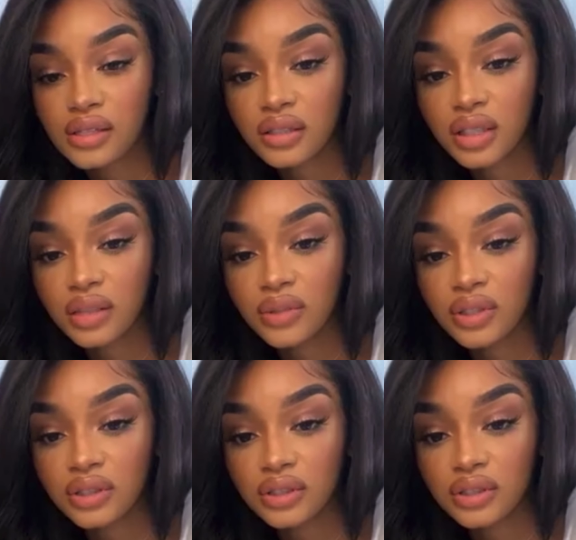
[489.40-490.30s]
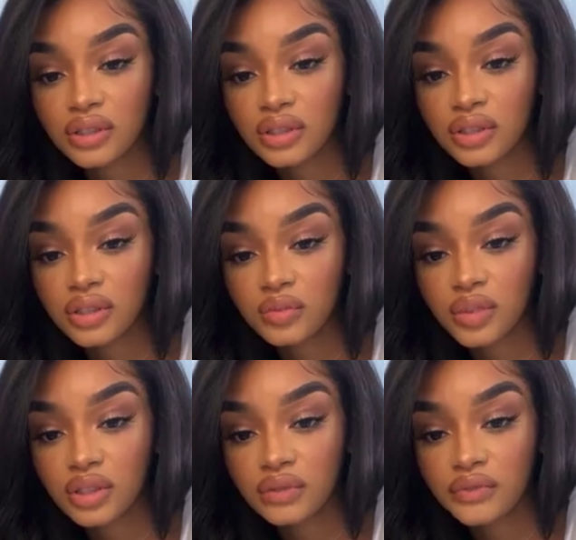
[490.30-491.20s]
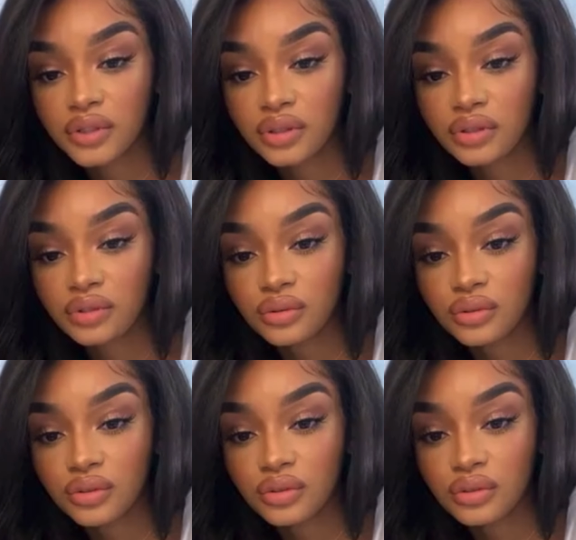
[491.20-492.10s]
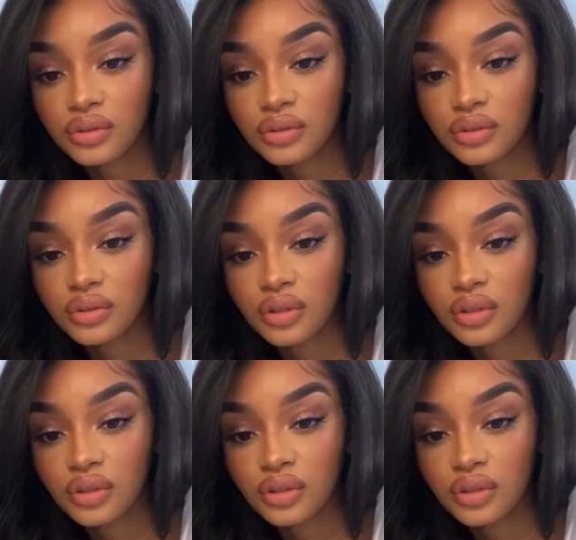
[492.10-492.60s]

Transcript: time, I'm so good.